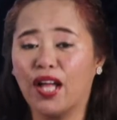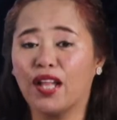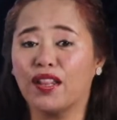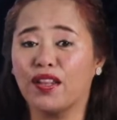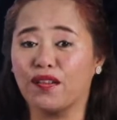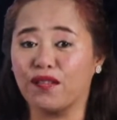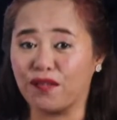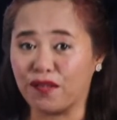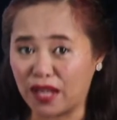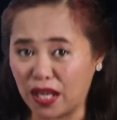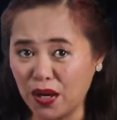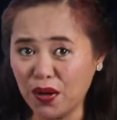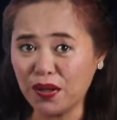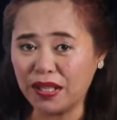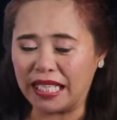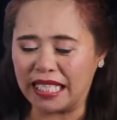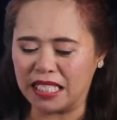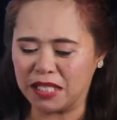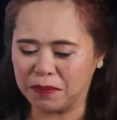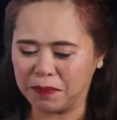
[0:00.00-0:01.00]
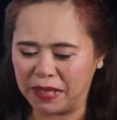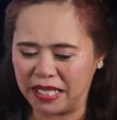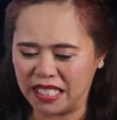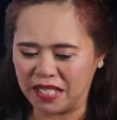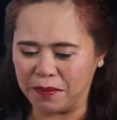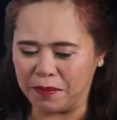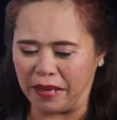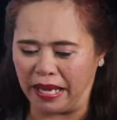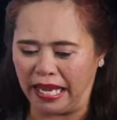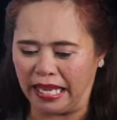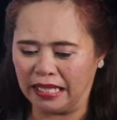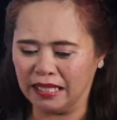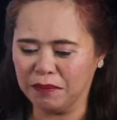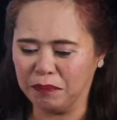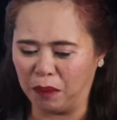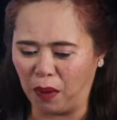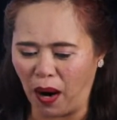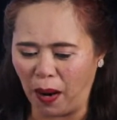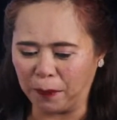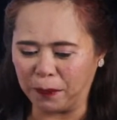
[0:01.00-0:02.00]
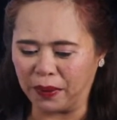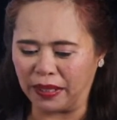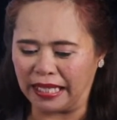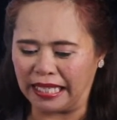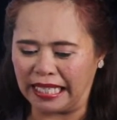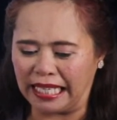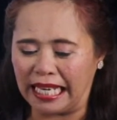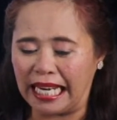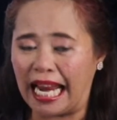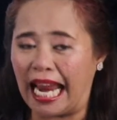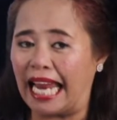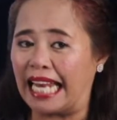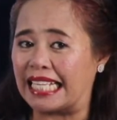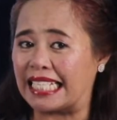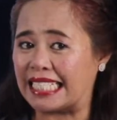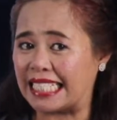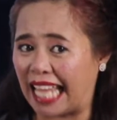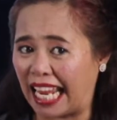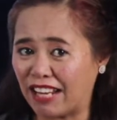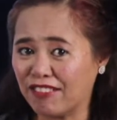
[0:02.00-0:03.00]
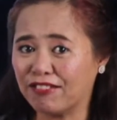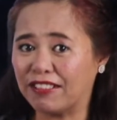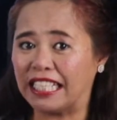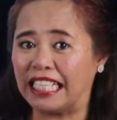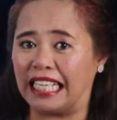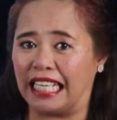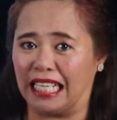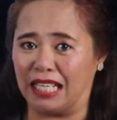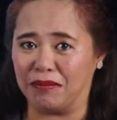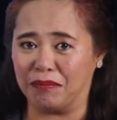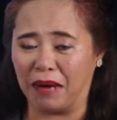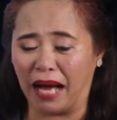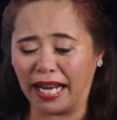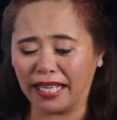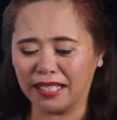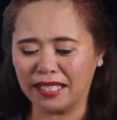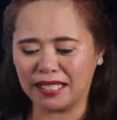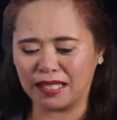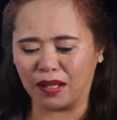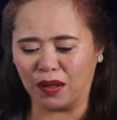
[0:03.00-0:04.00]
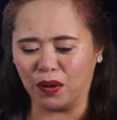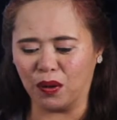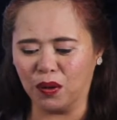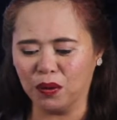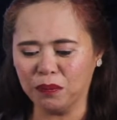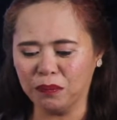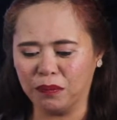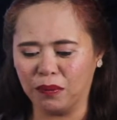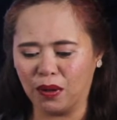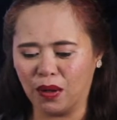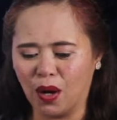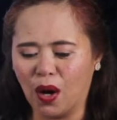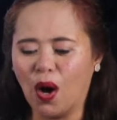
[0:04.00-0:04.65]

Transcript: To view the specimen properly and safely in a microscope,